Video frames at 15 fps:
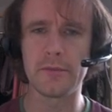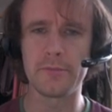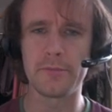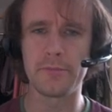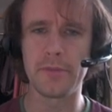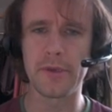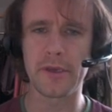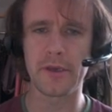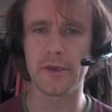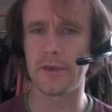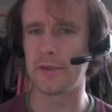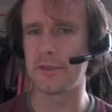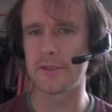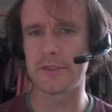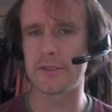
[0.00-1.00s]

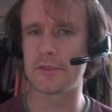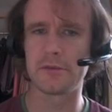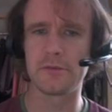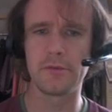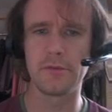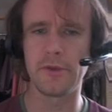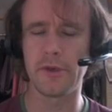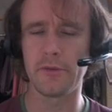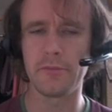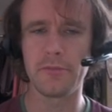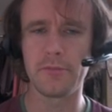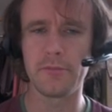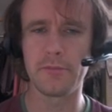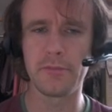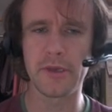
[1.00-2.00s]
because
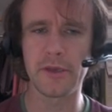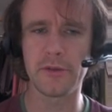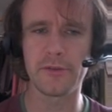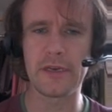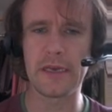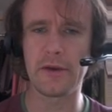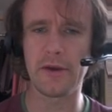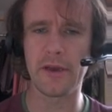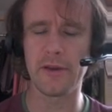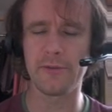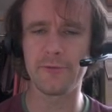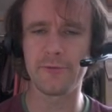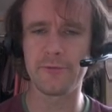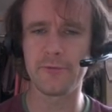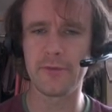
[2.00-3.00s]
now I
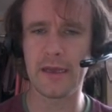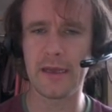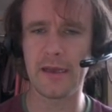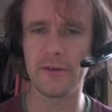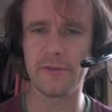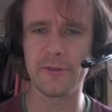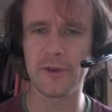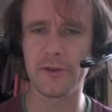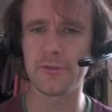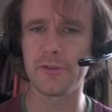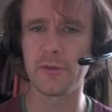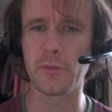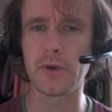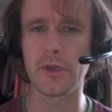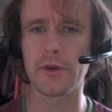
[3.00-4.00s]
have
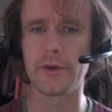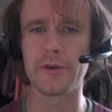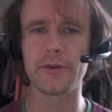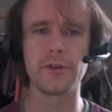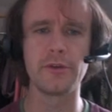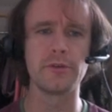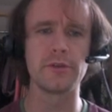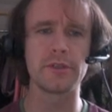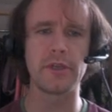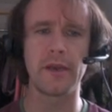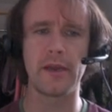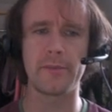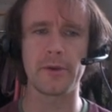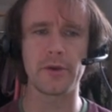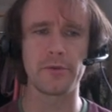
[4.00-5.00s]
somewhat learned to use
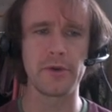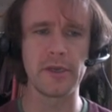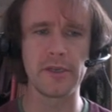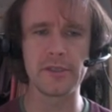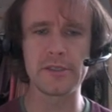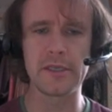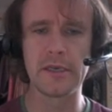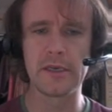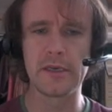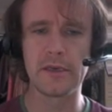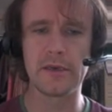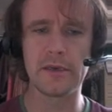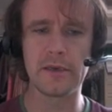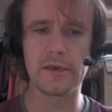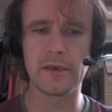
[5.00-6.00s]
dynamic arrays,
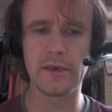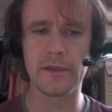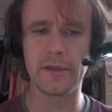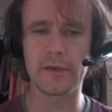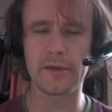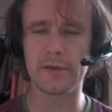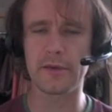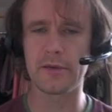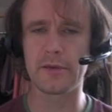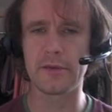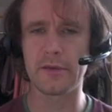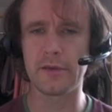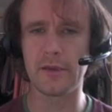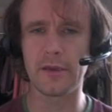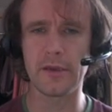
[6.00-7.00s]
and that
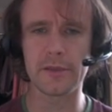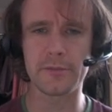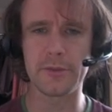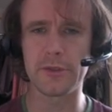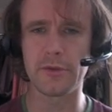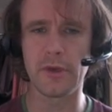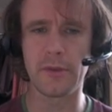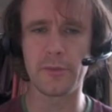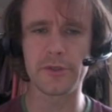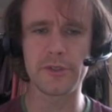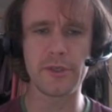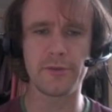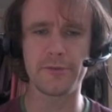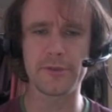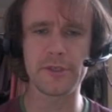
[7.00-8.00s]
lets me do a lot more
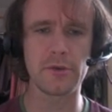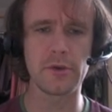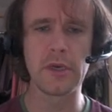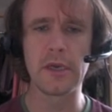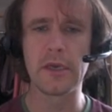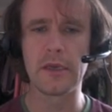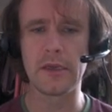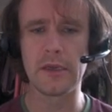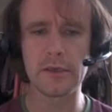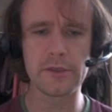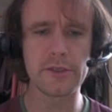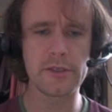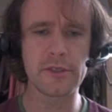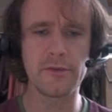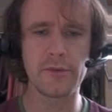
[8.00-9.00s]
stuff. So
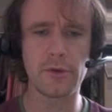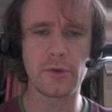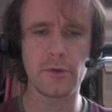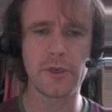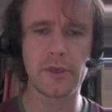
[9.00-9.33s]
just give you a quick